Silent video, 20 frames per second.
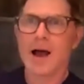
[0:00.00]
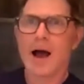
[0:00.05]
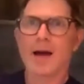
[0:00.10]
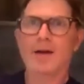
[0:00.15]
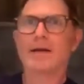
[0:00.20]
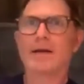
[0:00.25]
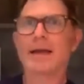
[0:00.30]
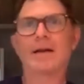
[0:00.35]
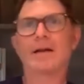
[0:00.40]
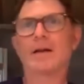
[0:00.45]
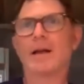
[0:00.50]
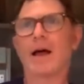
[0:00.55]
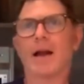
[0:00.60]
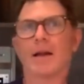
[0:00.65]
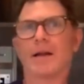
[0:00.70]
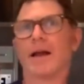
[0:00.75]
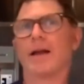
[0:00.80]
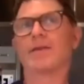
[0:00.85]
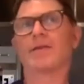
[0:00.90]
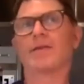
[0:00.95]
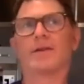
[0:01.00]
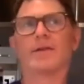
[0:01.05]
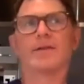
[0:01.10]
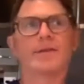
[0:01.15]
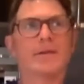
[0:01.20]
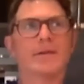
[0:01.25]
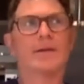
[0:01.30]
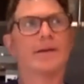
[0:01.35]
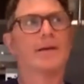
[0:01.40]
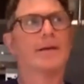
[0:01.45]
don't eat a lot of
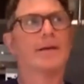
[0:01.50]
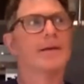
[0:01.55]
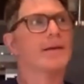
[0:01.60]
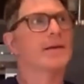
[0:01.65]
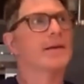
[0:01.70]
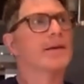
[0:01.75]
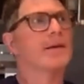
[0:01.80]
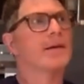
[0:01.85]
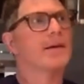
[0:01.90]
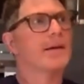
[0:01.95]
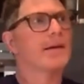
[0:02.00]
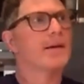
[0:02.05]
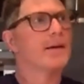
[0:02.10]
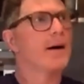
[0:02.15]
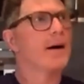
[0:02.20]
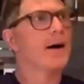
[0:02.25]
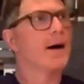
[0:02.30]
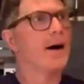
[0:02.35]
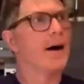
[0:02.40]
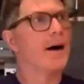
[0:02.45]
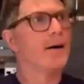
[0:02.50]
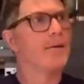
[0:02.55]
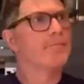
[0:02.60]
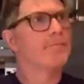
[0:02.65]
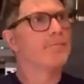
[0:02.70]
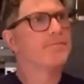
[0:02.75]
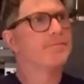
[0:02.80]
lentils. Who